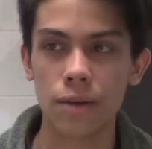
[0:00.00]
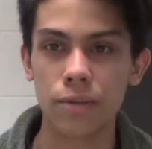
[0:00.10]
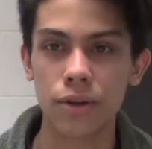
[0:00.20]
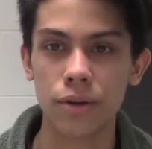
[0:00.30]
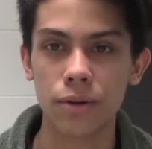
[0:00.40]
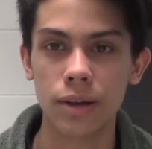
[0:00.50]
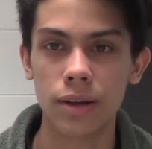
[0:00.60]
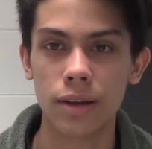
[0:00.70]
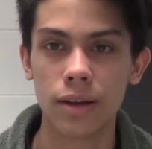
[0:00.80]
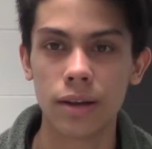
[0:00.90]
gonna do it
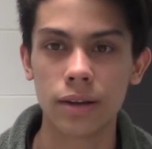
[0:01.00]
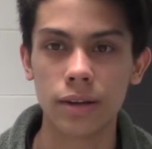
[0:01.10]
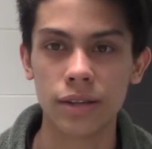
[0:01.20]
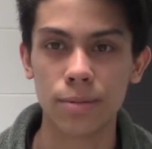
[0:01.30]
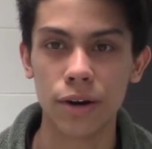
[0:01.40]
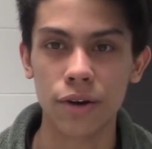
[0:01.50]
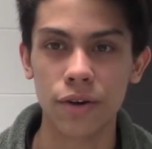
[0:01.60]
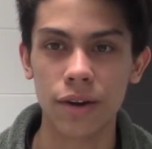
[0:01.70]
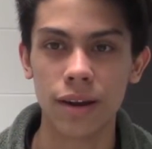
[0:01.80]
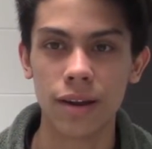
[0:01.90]
because I'm
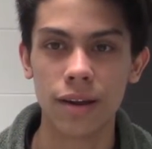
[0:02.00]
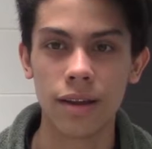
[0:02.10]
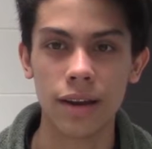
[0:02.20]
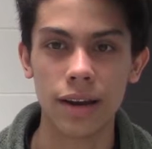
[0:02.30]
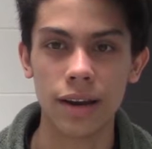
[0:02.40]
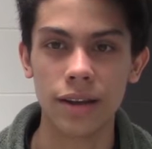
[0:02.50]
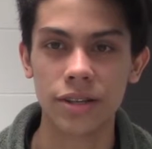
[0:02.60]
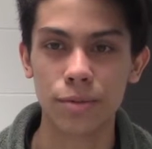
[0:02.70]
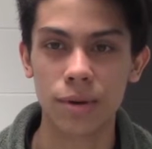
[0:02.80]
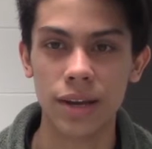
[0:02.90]
hungry and I need
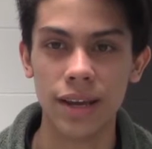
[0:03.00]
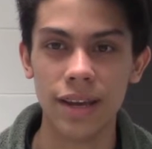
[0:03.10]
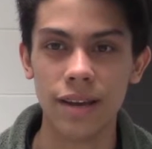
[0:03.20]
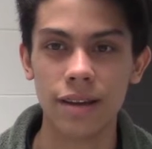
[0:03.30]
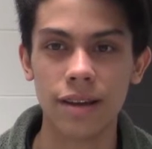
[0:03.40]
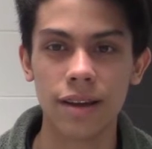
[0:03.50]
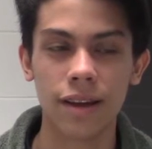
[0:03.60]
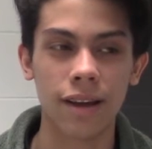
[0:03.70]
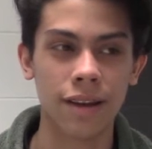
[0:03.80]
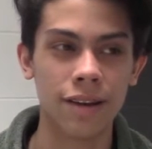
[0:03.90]
something to eat.
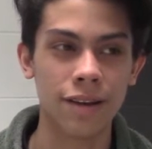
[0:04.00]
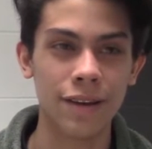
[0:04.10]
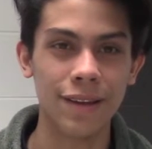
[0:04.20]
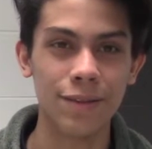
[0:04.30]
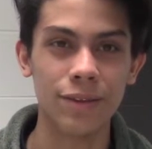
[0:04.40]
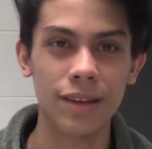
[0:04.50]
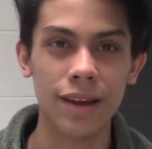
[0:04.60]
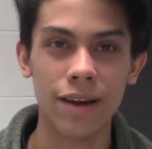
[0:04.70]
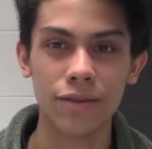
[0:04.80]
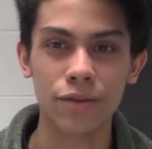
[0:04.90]
And then
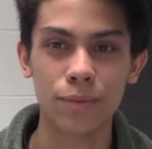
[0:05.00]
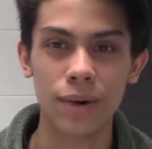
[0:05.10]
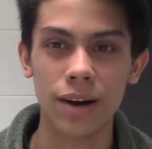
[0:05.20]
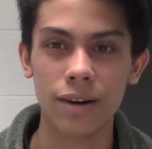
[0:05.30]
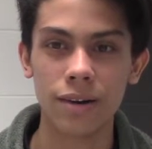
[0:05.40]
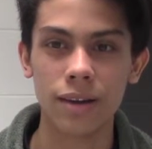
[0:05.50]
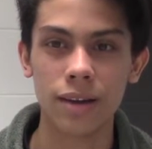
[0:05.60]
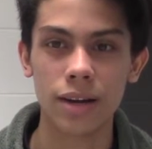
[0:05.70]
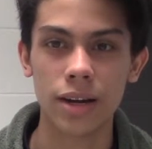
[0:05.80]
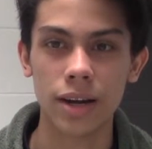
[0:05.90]
after a while,
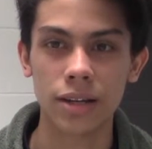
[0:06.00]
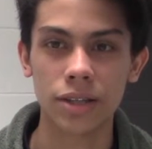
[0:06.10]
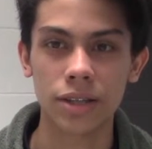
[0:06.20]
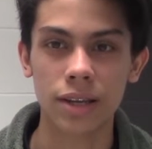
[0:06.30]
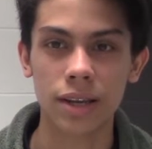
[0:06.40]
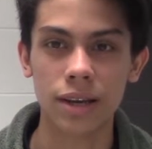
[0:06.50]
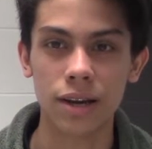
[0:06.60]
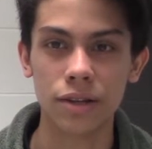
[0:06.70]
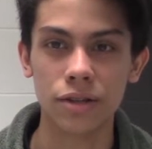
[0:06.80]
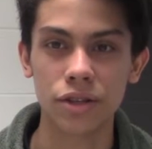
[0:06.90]
I just like
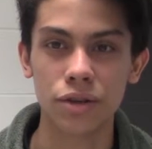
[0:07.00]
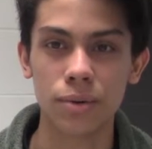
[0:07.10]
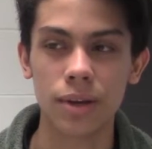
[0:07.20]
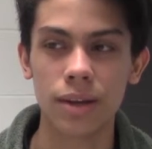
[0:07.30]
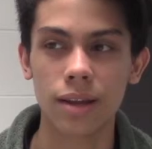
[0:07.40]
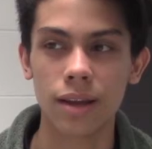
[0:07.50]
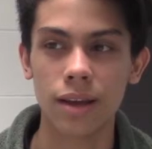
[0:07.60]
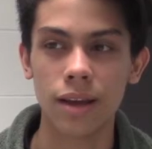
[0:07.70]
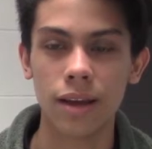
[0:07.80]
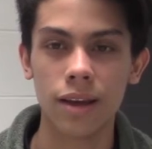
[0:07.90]
got used to it.
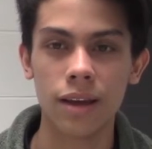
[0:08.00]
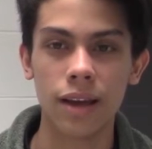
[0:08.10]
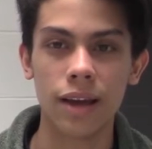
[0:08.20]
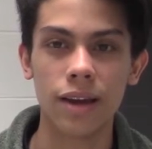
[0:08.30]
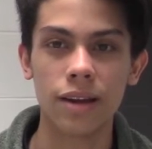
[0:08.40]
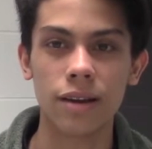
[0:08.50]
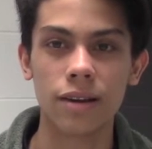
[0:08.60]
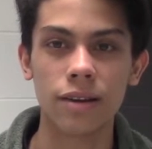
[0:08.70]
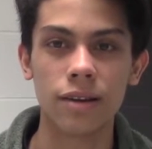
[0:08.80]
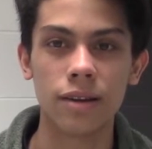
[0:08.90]
And
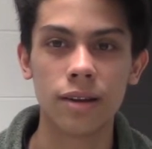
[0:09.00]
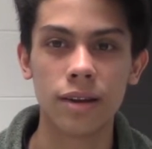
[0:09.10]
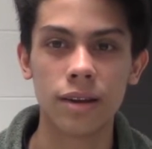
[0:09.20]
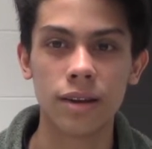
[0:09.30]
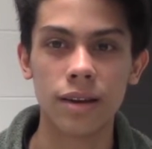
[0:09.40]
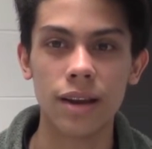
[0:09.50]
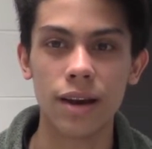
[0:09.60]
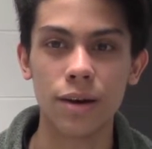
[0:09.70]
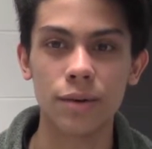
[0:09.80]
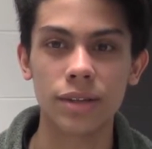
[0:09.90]

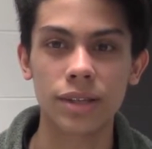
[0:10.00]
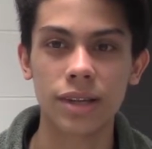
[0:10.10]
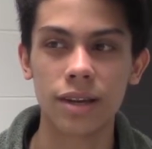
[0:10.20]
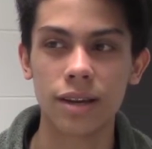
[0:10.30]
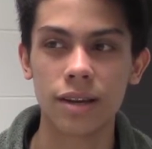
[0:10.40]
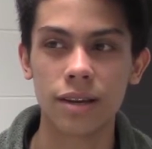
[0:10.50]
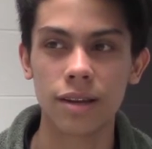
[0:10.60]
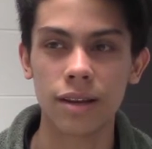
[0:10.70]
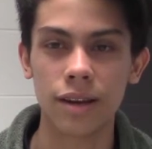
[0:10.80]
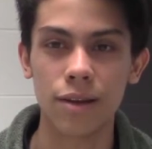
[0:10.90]
now it's like
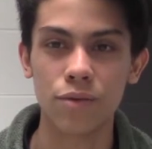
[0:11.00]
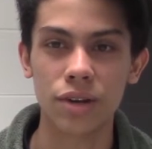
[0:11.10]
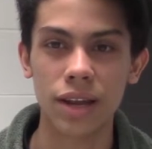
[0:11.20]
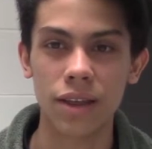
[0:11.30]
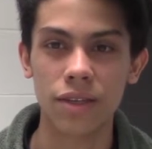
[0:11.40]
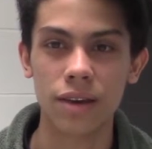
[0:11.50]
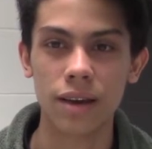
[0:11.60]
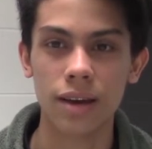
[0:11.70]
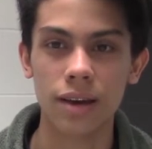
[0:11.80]
an everyday thing.